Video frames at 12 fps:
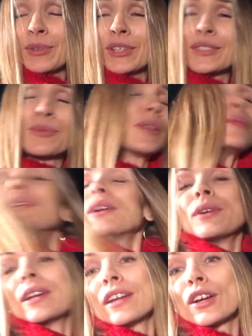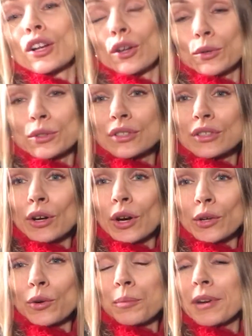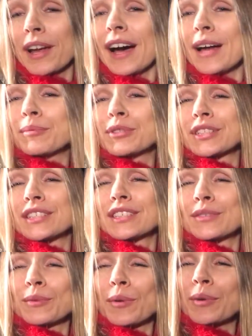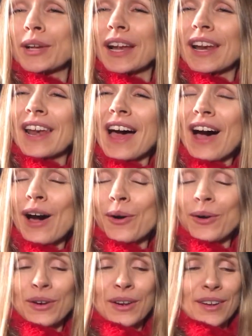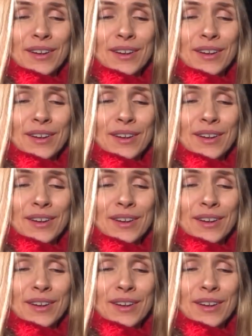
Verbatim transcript: Because when we are in a closed or an open heart position where we allow